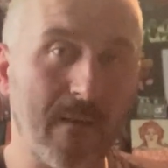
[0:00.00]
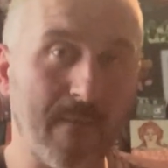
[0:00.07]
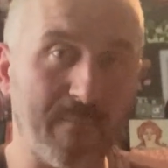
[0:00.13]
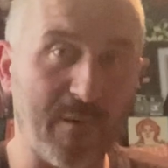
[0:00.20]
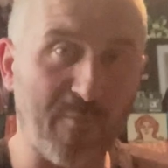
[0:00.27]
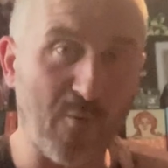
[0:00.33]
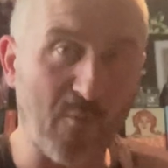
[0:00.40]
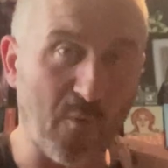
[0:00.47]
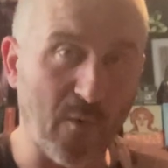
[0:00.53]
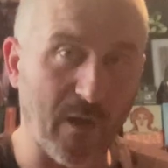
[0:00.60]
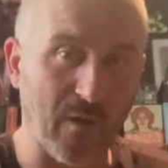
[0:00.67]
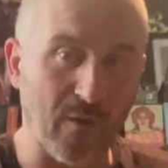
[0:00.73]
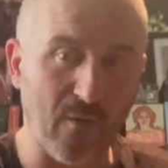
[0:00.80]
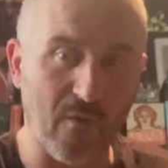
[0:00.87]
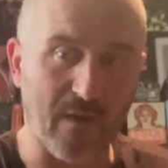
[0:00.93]
People going
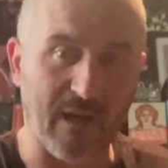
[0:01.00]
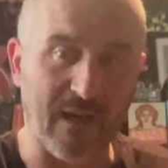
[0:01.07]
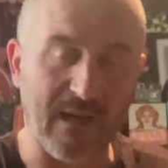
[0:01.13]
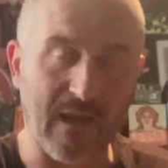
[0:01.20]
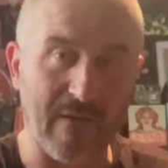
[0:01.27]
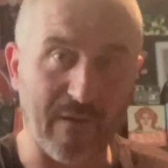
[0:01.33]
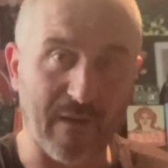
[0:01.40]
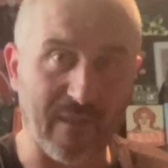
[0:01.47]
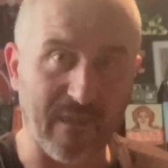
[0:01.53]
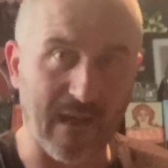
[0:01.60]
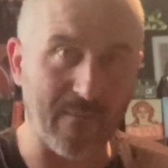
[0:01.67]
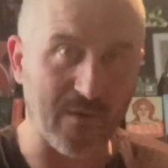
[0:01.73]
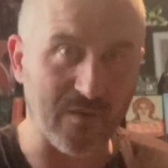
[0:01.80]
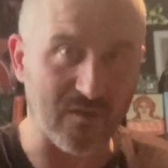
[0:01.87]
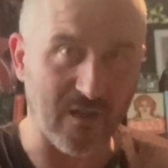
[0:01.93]
along and having
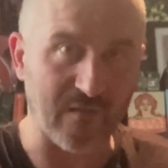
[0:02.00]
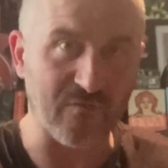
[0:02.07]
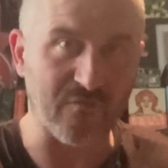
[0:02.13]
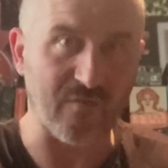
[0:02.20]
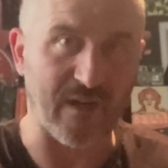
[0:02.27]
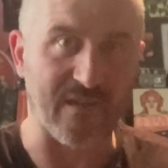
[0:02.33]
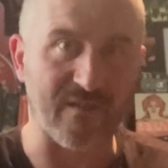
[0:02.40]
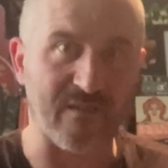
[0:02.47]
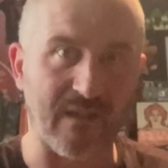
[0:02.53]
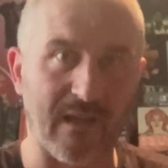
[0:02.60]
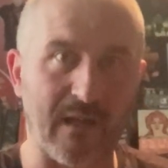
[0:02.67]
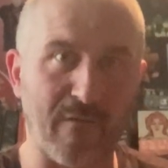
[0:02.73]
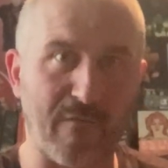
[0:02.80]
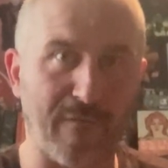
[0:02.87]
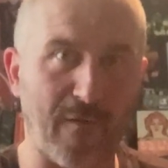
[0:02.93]
that much interest
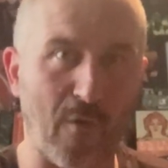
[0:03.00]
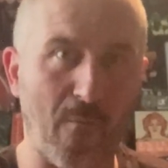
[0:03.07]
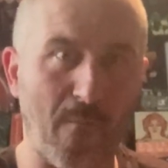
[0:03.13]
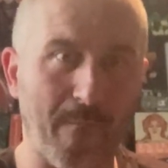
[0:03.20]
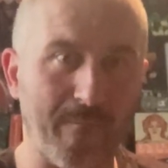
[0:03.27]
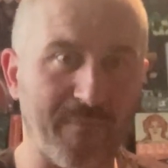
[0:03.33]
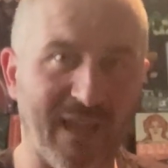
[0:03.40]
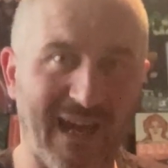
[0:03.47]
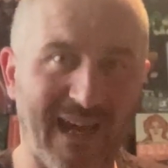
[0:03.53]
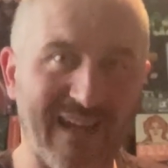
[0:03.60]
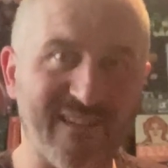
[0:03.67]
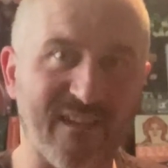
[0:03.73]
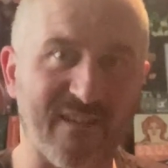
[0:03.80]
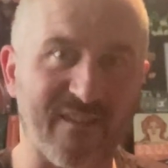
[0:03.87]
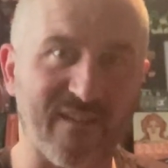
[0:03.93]
in a film
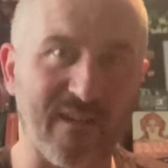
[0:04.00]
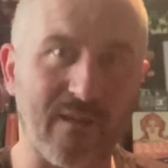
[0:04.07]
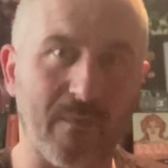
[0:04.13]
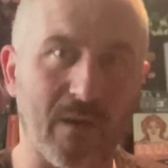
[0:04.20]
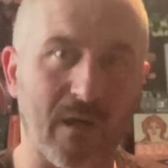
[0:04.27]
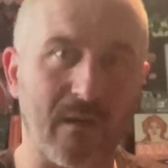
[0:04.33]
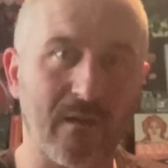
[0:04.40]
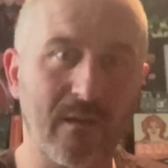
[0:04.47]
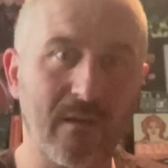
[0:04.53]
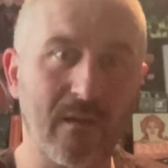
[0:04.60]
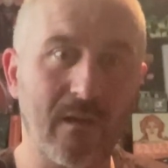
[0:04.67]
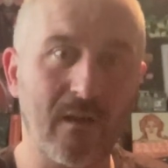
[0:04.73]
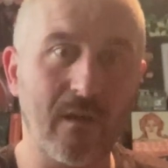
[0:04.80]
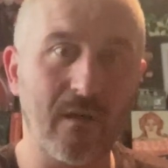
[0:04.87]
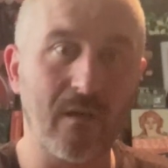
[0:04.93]
at a cinema
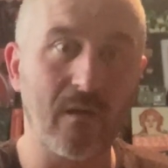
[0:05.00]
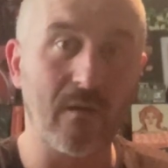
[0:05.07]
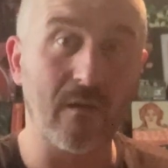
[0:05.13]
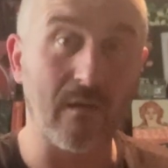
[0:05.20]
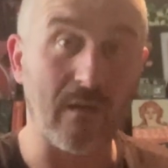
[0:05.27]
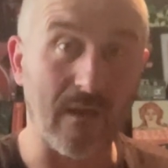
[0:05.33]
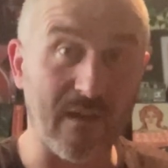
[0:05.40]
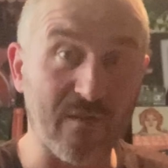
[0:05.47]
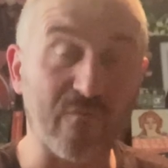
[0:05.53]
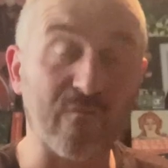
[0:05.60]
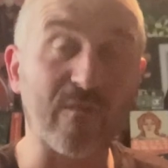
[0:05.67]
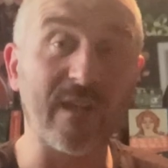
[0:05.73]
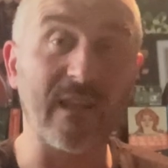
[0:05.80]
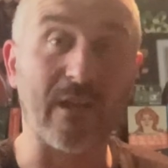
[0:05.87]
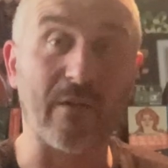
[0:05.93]
is
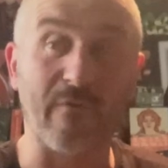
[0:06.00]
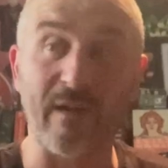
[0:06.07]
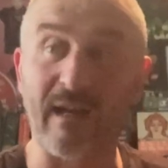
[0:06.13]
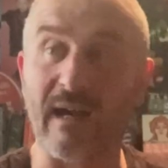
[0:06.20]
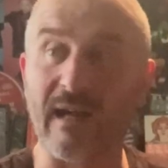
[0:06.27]
really great.